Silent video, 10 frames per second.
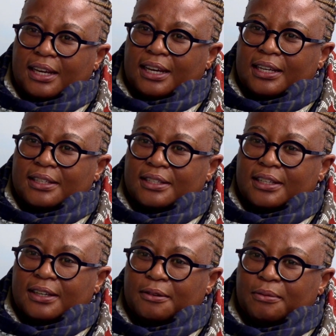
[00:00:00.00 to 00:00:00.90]
And
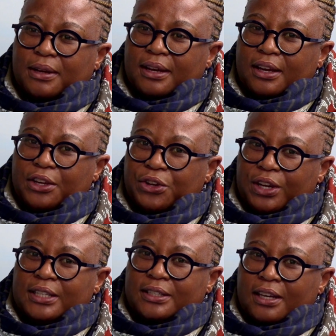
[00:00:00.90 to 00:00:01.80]

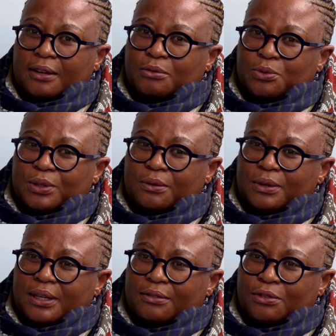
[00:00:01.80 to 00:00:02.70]
at times
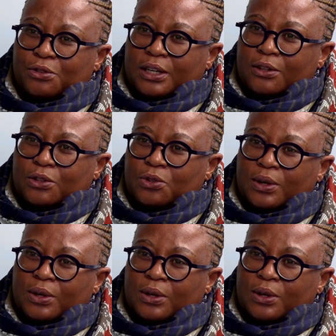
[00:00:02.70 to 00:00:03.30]
we have struggled